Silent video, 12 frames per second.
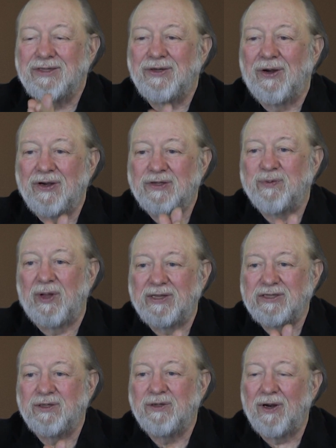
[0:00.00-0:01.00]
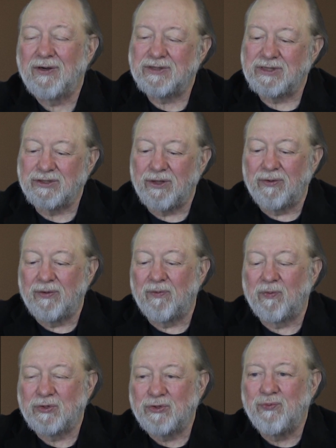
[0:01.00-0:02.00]
and darks, as though there
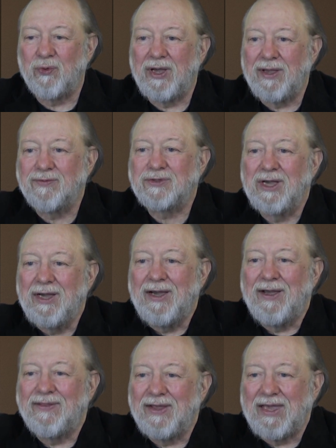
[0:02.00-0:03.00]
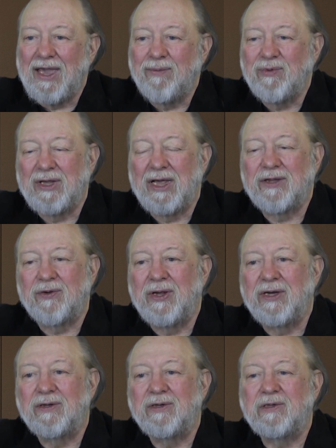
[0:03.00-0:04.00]
were two waves and they came together
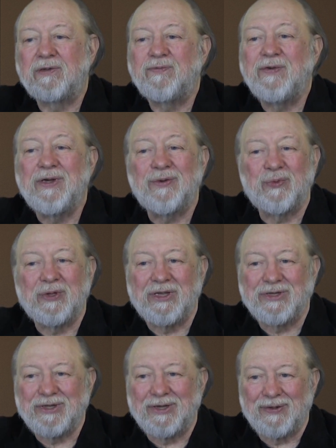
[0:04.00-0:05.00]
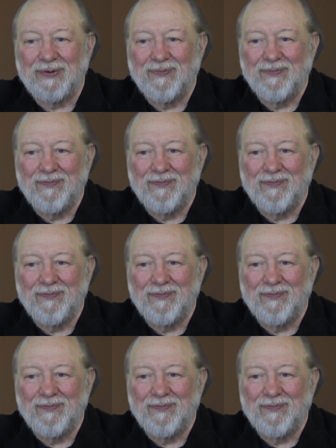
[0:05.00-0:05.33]
and interfered with each other.